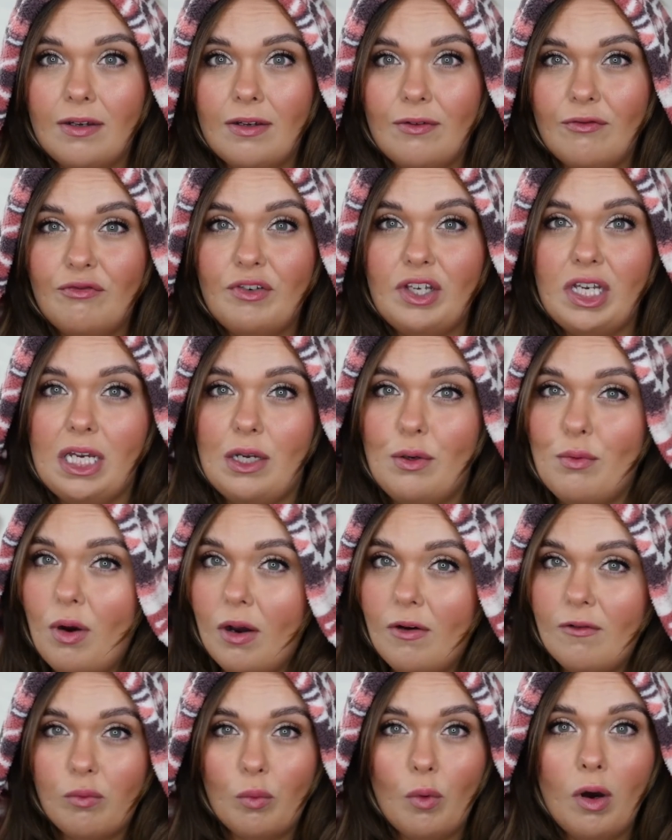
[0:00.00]
view
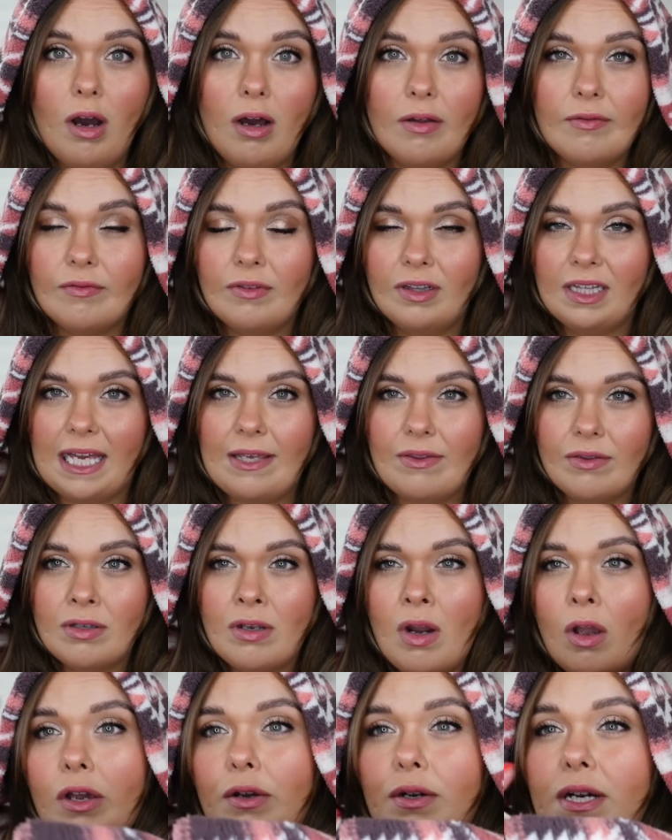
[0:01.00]
of what like
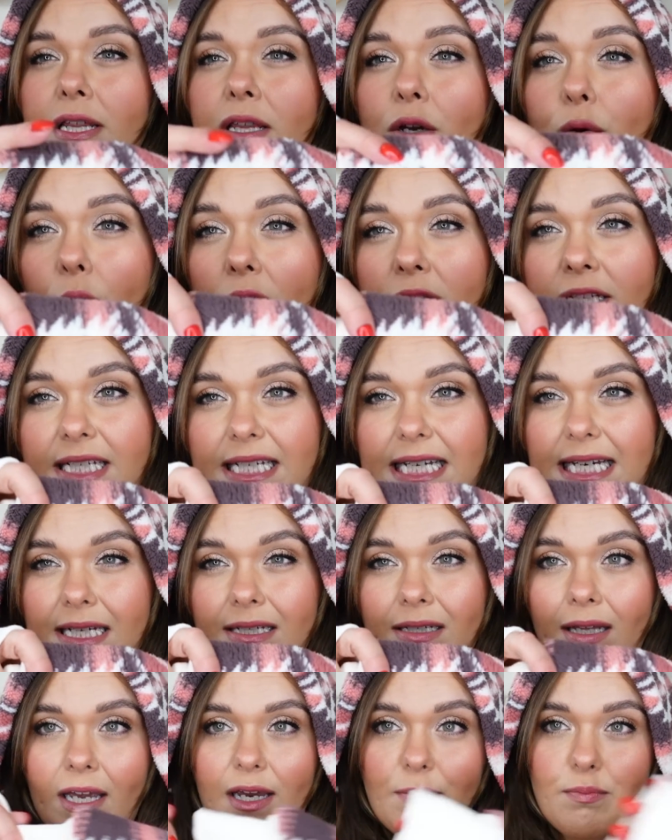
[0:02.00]
not only the quality
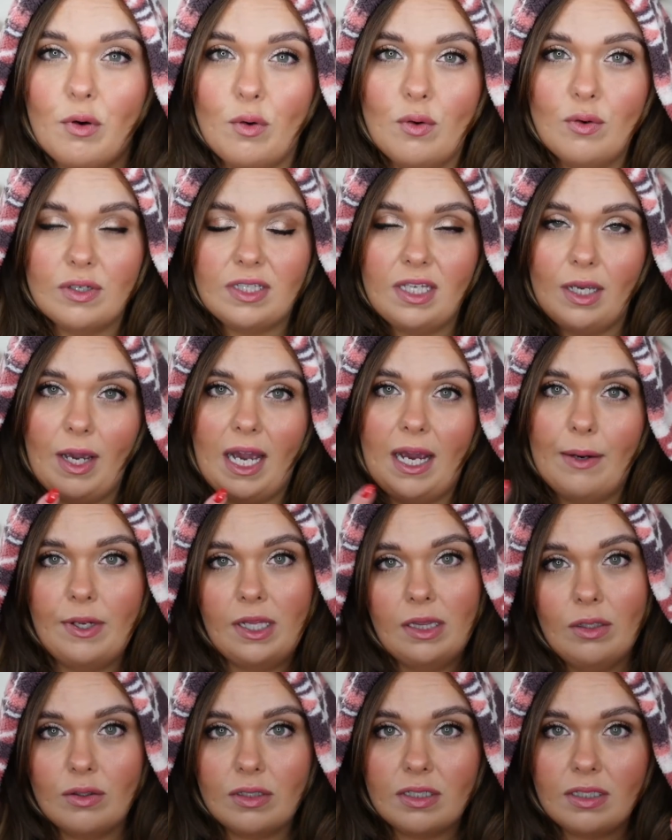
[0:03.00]
is like but also how
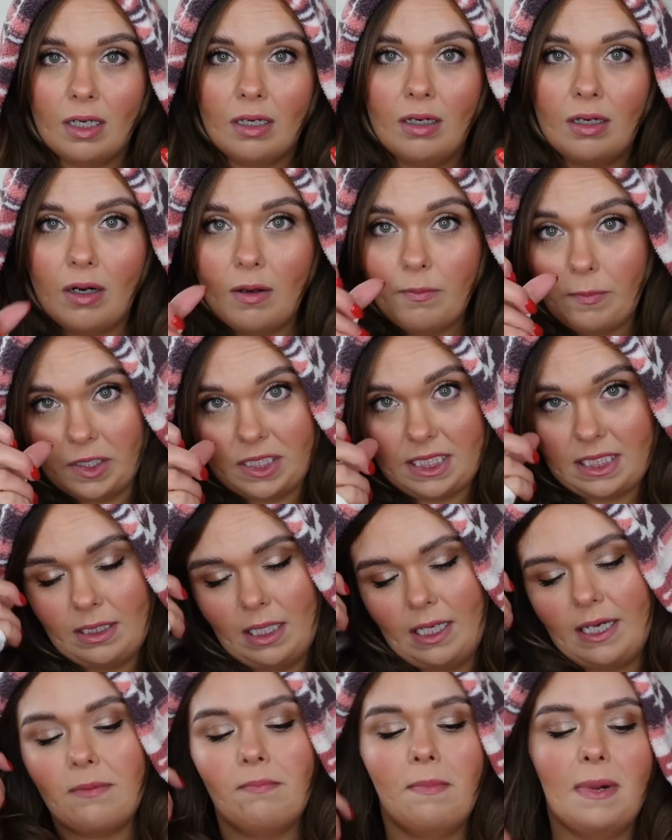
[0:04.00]
it looks on a body
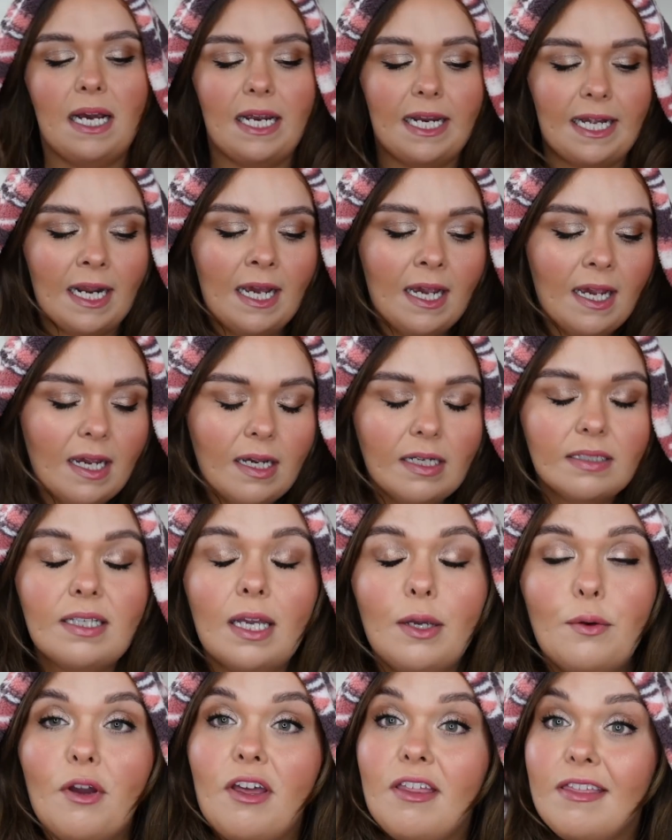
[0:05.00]
like mine
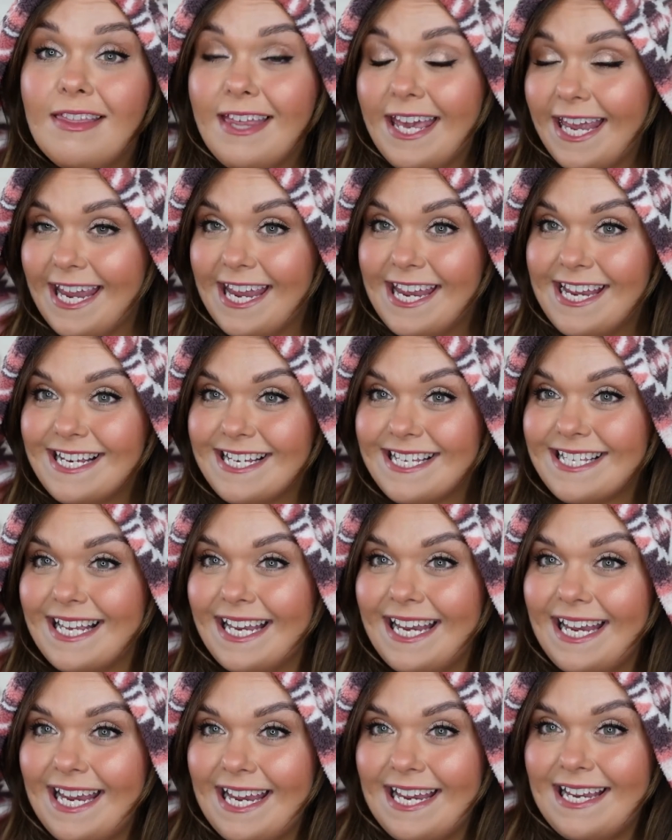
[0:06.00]
so this
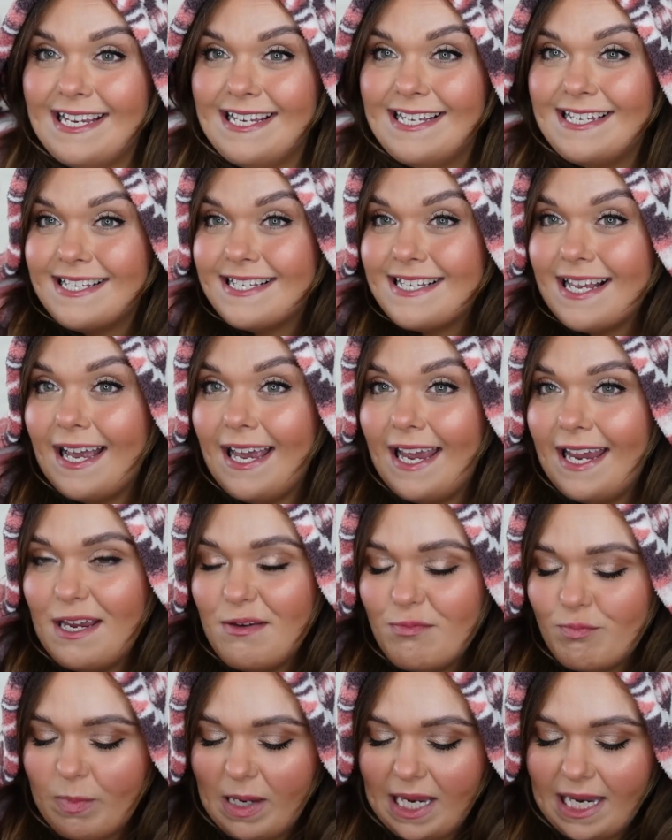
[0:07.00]
is
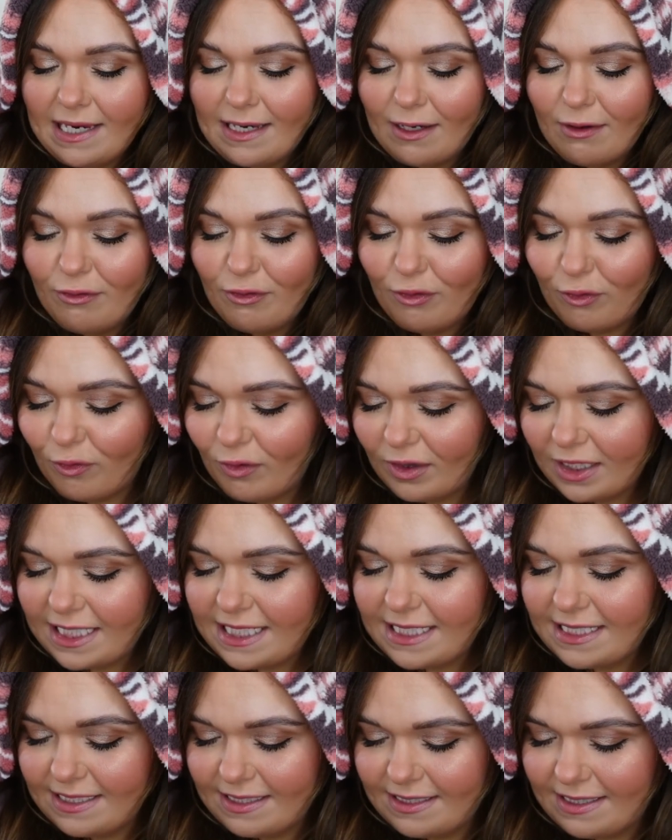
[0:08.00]
a big
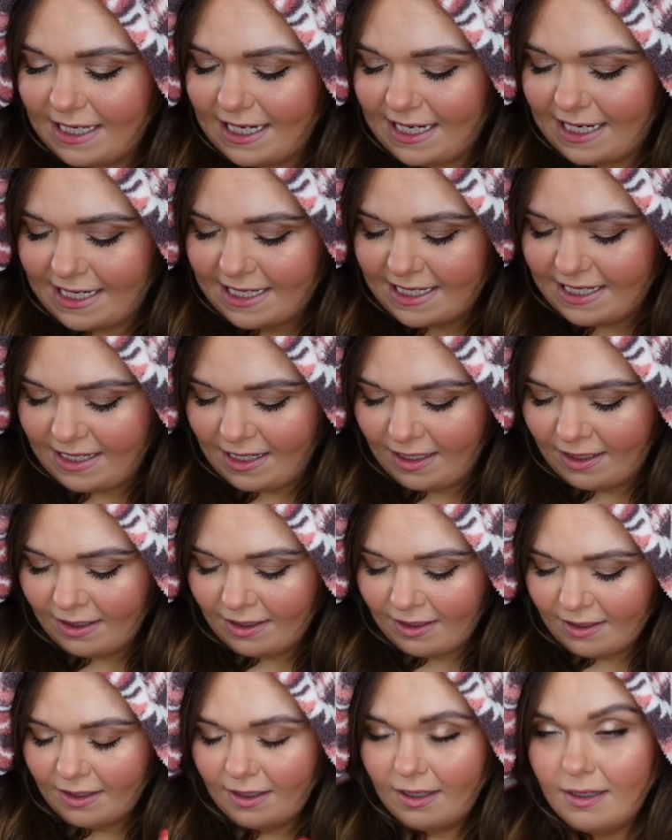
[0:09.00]
fleecy
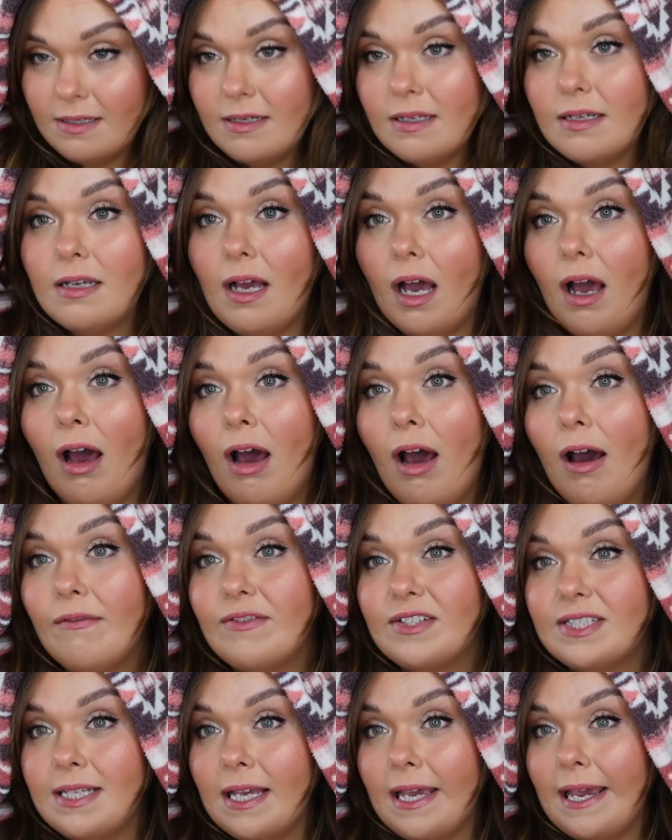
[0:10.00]

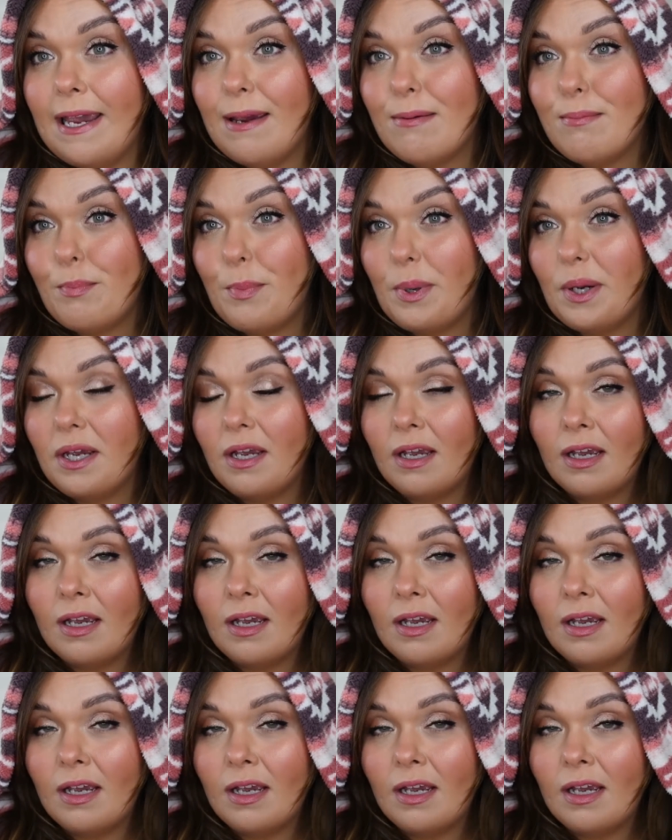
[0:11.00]
half zip